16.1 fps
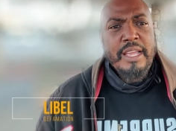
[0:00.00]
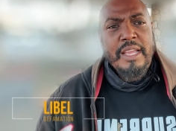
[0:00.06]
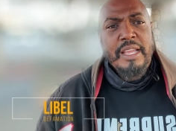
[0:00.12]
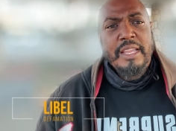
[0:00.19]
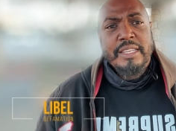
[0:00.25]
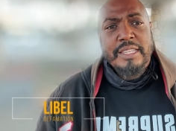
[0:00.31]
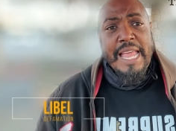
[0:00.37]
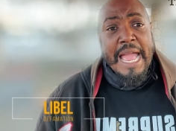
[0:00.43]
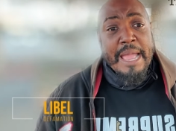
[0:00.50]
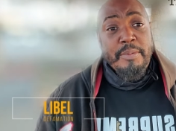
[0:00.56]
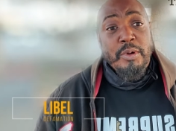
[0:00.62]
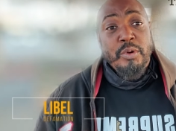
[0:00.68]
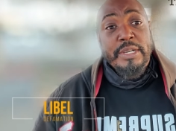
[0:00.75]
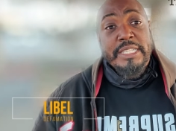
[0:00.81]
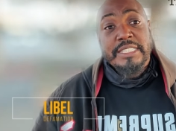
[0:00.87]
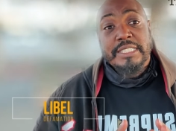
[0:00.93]

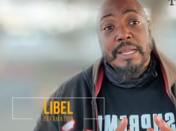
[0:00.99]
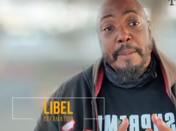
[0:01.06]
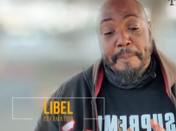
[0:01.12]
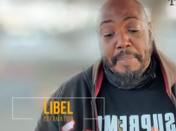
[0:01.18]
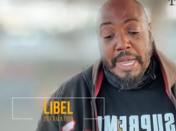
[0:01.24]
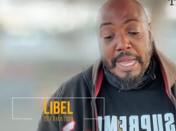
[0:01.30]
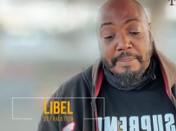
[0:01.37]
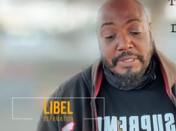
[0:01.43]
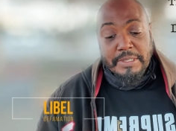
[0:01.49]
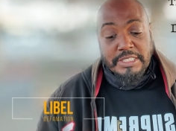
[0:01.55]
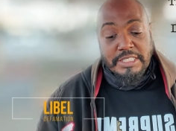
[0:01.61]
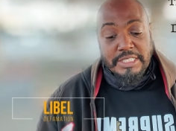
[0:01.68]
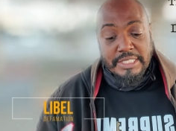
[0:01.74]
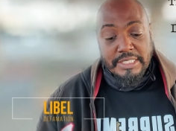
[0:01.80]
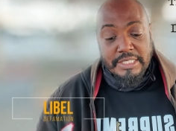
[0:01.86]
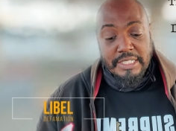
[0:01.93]
Libel is the
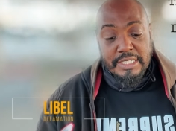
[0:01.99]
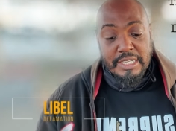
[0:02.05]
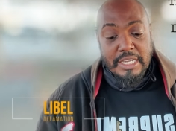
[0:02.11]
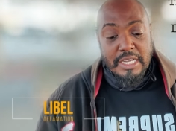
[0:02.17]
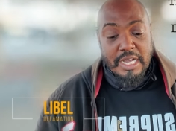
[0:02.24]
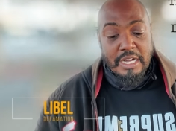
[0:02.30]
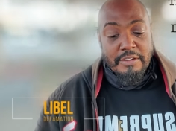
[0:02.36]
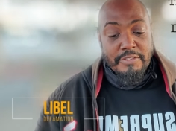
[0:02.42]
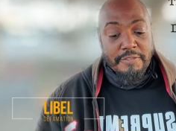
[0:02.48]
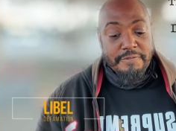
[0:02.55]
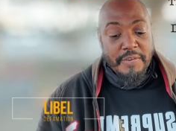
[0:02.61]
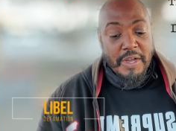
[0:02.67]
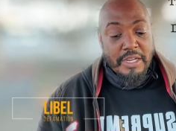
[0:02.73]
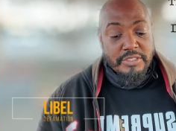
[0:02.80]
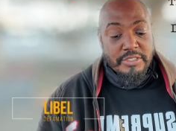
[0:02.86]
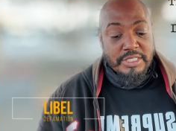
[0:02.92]
publishing of a
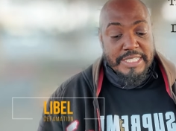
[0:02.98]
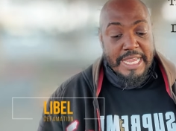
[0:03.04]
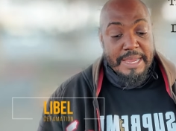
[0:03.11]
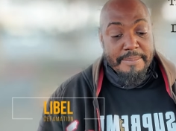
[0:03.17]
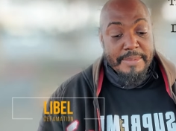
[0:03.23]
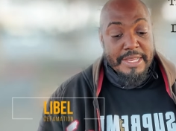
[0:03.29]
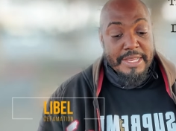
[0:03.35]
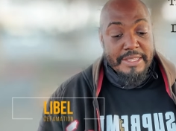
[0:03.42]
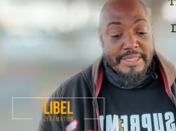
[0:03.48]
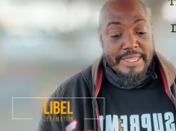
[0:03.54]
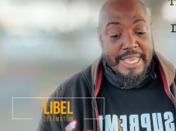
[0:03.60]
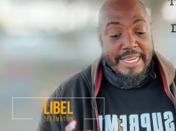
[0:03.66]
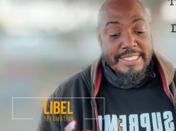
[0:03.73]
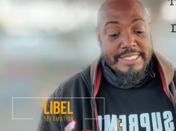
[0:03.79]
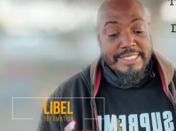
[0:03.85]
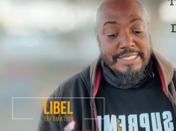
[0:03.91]
false statement that
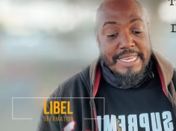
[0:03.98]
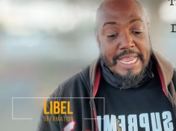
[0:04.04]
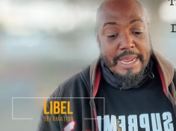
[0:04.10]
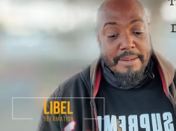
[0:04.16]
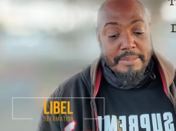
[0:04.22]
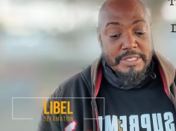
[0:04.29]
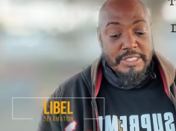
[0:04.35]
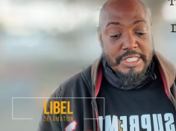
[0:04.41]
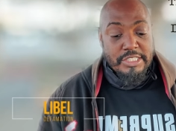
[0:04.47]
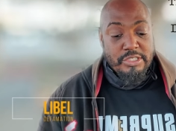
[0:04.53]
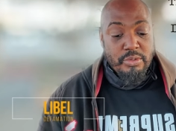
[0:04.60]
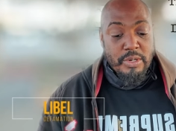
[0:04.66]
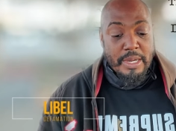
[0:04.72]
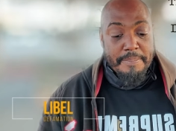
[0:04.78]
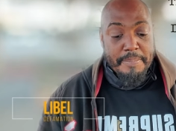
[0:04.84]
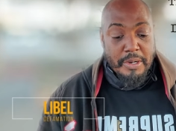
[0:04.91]
is damaging to
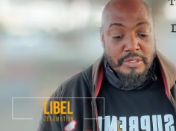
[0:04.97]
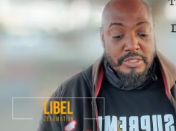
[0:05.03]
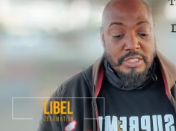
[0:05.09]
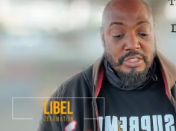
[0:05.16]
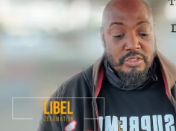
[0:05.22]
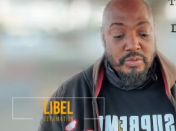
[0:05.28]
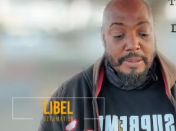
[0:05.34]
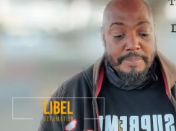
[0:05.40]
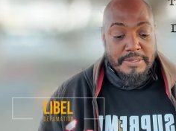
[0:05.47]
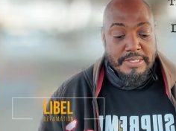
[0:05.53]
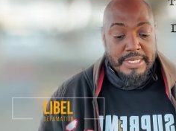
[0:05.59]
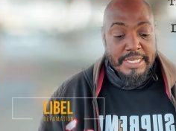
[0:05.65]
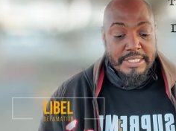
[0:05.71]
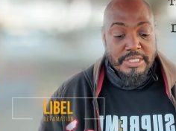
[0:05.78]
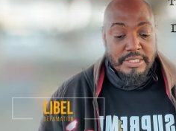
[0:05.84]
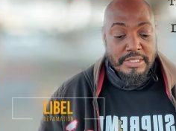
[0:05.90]
a person's
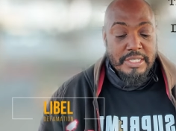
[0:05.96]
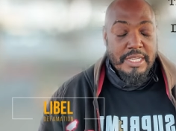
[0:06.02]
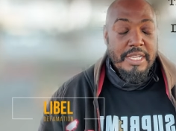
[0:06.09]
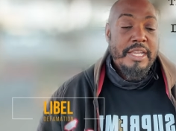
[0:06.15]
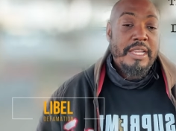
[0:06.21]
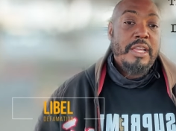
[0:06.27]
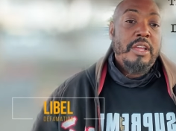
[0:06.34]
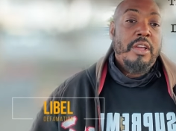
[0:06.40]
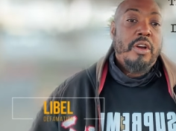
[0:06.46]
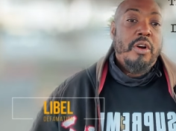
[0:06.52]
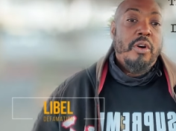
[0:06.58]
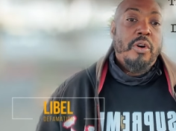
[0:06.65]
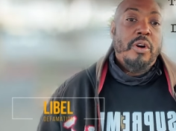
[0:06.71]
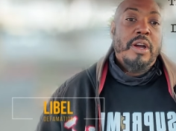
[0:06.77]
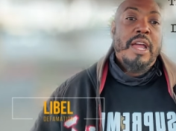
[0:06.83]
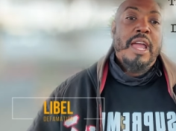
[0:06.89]
reputation
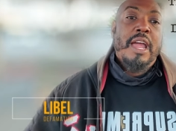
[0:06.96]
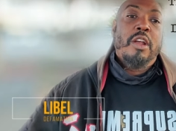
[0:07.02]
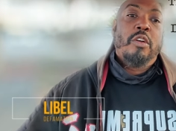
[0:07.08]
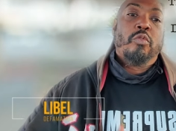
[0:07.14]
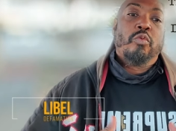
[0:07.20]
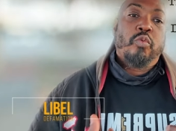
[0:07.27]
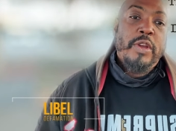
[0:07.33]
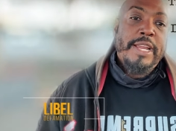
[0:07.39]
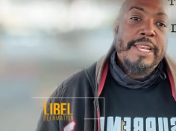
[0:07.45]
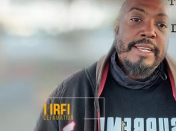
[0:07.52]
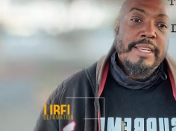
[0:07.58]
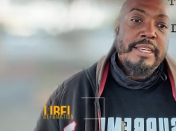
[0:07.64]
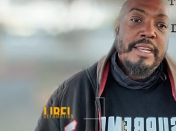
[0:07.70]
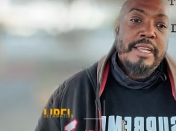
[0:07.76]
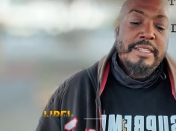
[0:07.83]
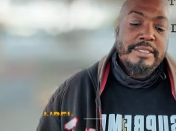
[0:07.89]
or
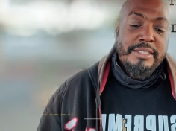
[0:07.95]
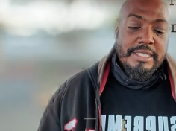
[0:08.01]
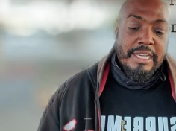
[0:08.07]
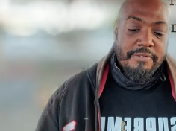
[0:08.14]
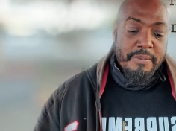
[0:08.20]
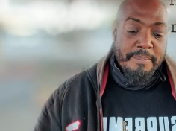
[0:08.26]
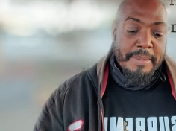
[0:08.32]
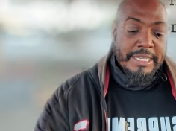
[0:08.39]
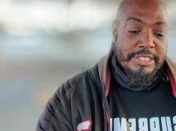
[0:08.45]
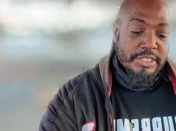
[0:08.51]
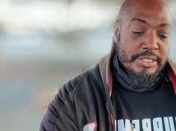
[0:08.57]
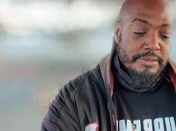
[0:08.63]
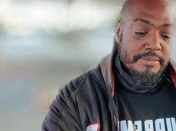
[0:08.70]
written defamation.